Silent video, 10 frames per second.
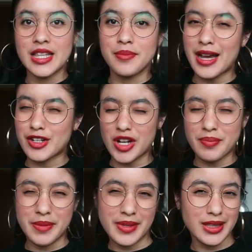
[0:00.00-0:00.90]
the
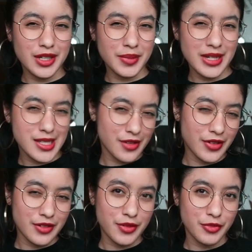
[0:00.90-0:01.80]
backdrop may be a little bit
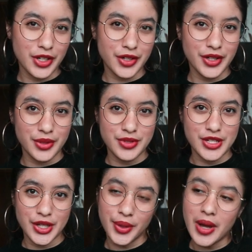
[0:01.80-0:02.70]
different from what you're
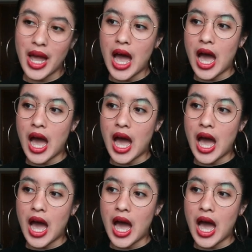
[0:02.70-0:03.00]
used to.